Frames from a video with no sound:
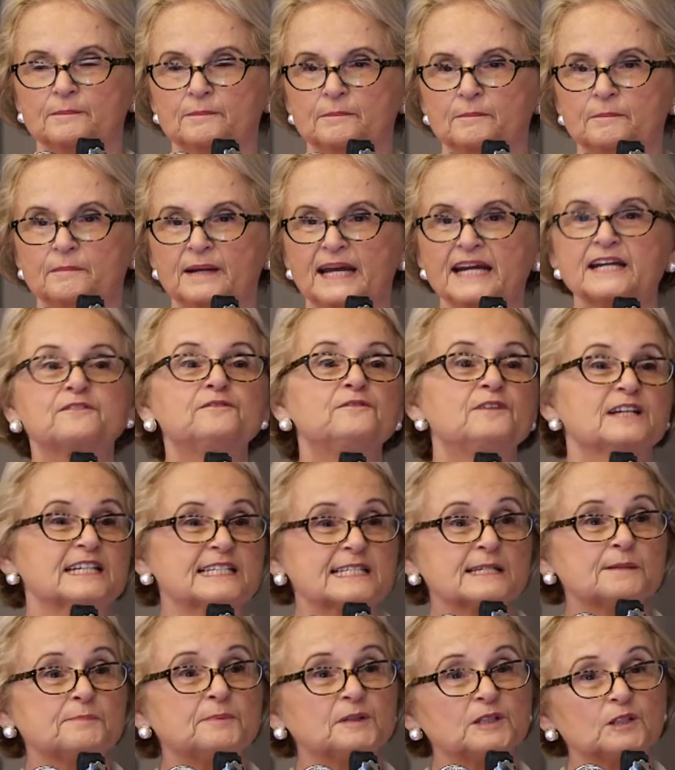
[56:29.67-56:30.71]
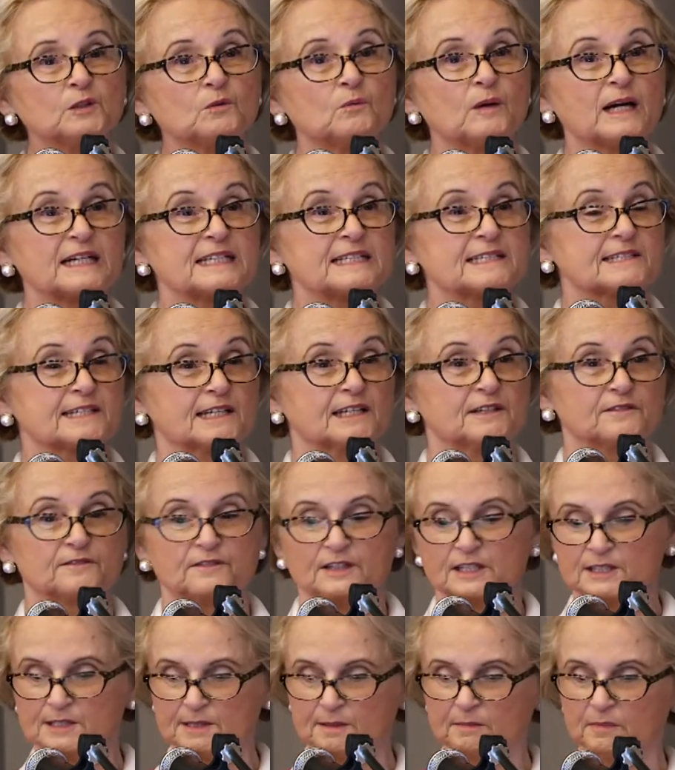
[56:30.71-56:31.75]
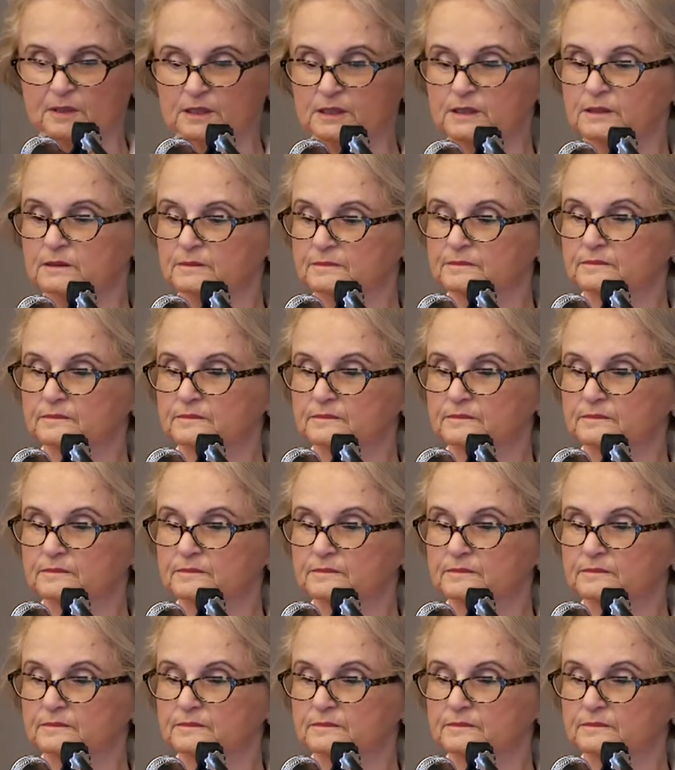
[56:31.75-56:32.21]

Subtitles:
make visible what is invisible.